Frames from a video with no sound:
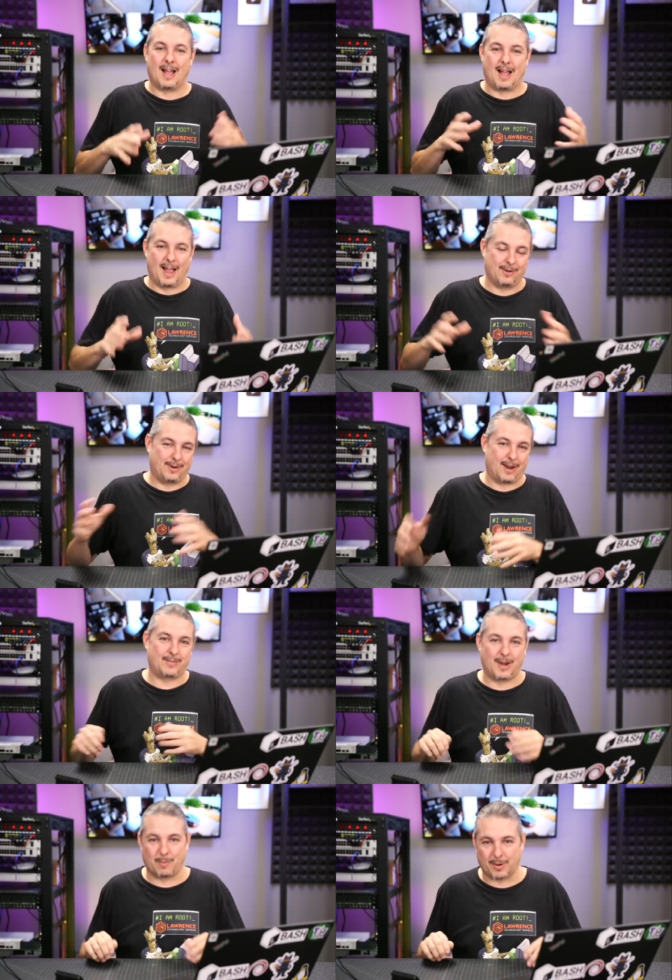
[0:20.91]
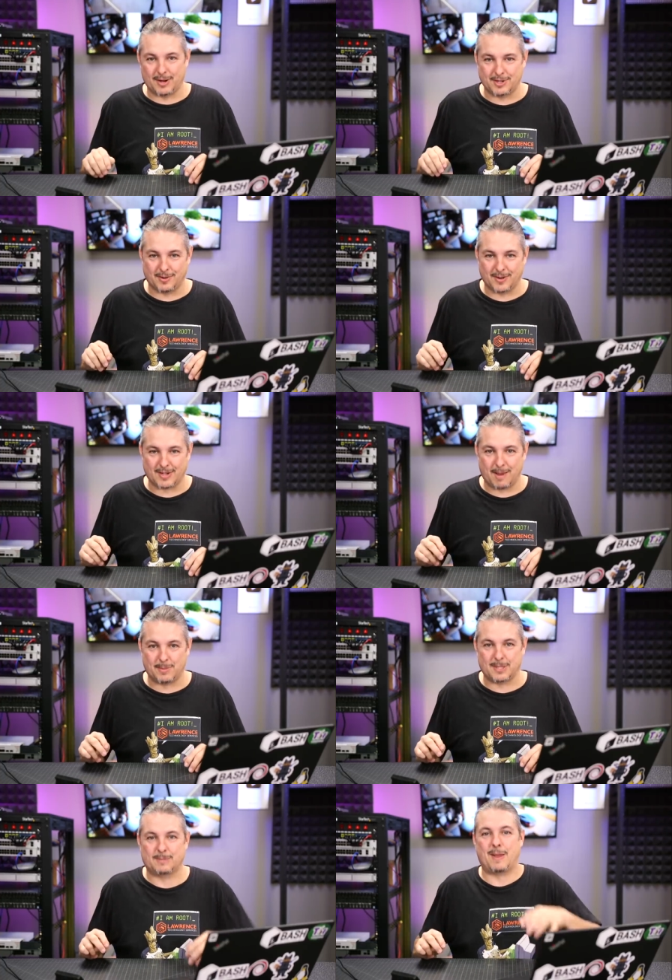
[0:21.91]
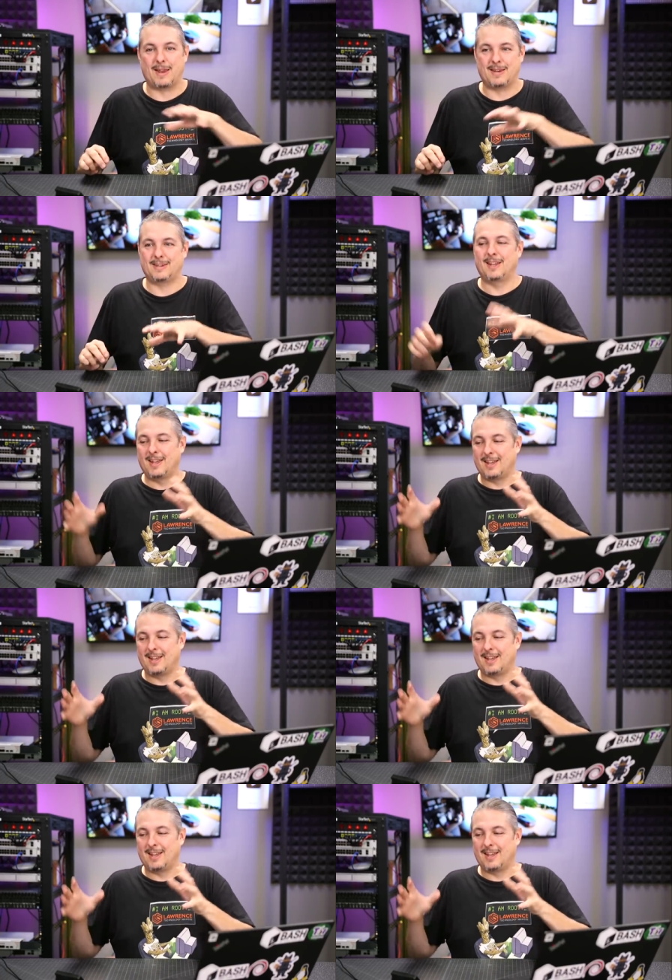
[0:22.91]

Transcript: I don't have the network engineering time to spend